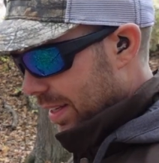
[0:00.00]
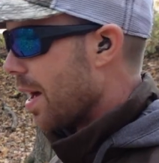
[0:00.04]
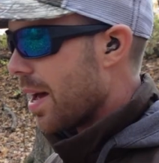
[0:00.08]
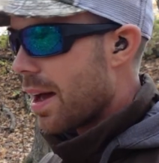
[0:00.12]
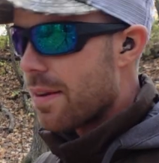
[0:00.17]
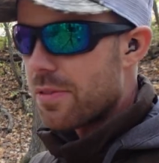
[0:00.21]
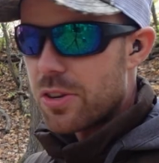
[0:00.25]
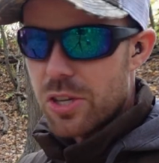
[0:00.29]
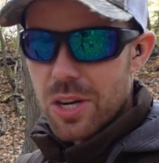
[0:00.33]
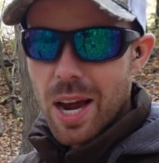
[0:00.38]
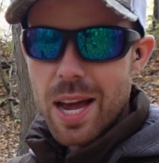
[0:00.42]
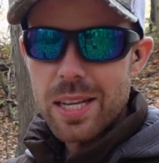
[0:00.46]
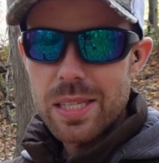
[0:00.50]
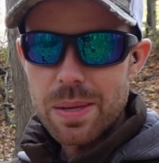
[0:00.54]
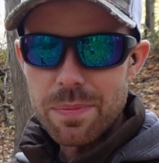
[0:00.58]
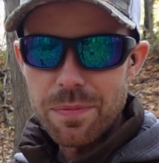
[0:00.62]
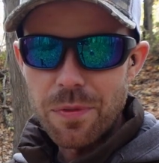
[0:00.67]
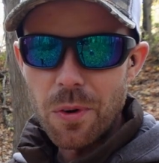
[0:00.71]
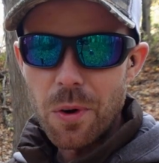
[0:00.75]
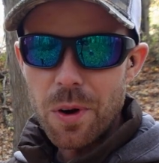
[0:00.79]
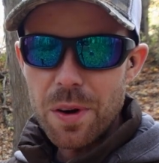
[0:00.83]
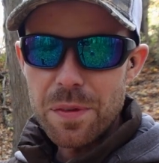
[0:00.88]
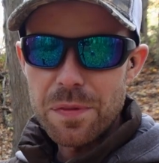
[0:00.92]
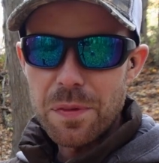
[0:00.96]
I've shot some
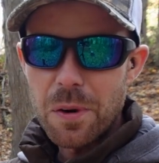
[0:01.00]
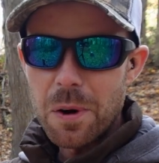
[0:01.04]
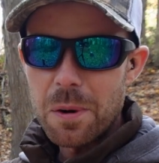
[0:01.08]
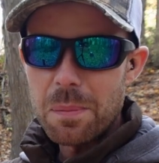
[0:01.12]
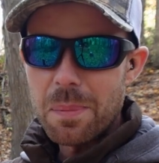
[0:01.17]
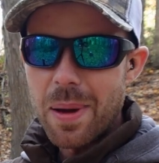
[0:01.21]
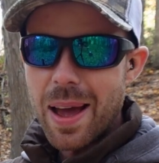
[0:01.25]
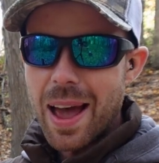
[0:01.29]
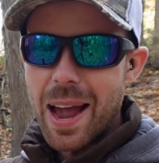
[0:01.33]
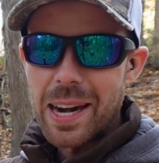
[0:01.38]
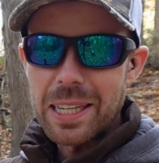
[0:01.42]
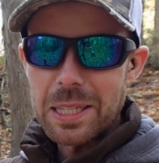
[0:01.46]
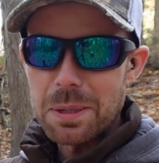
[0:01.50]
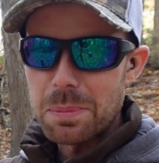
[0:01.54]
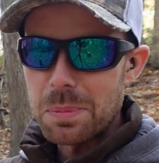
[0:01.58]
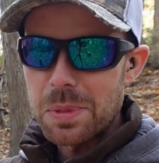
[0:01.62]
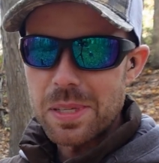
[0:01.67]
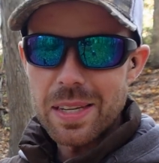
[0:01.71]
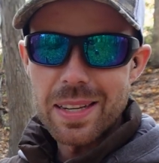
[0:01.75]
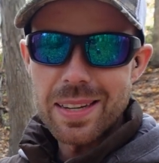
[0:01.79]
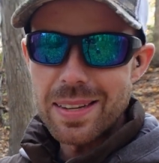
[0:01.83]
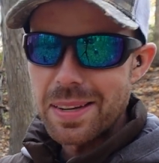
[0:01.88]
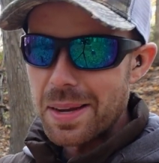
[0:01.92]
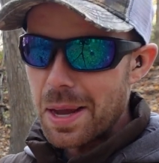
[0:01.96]
44
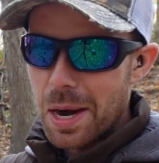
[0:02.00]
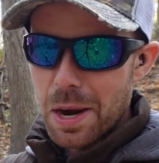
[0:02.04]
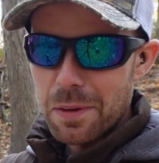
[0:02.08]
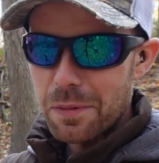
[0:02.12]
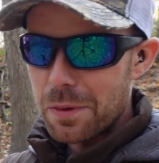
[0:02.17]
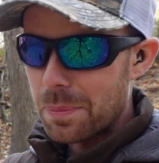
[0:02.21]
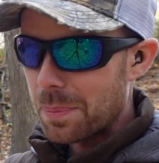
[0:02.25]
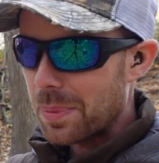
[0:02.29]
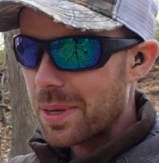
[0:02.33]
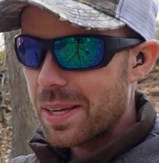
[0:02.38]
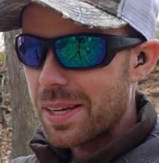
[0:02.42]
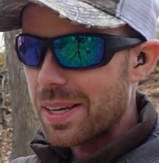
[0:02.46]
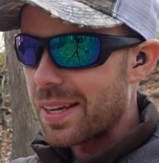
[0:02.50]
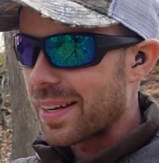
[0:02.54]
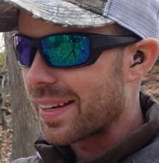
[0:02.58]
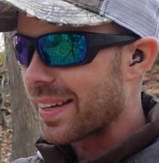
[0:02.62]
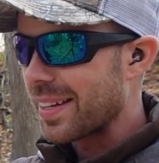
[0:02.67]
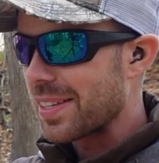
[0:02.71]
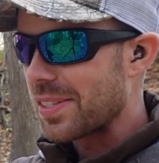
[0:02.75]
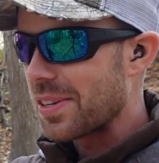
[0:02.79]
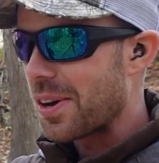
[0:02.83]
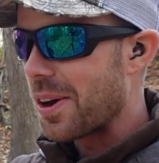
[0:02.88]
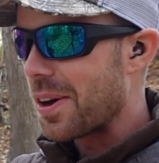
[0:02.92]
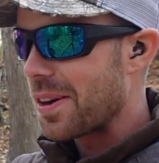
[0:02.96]
Magnums and none of them kick
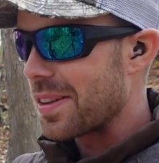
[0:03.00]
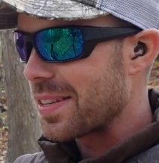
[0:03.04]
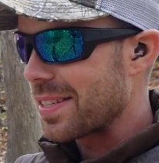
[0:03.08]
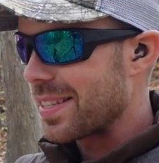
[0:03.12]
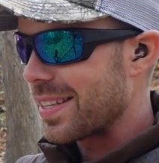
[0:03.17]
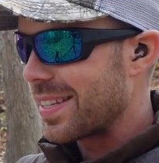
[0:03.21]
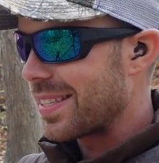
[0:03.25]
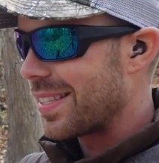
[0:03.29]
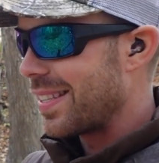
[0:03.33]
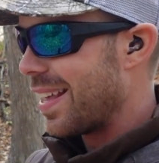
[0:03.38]
as hard as this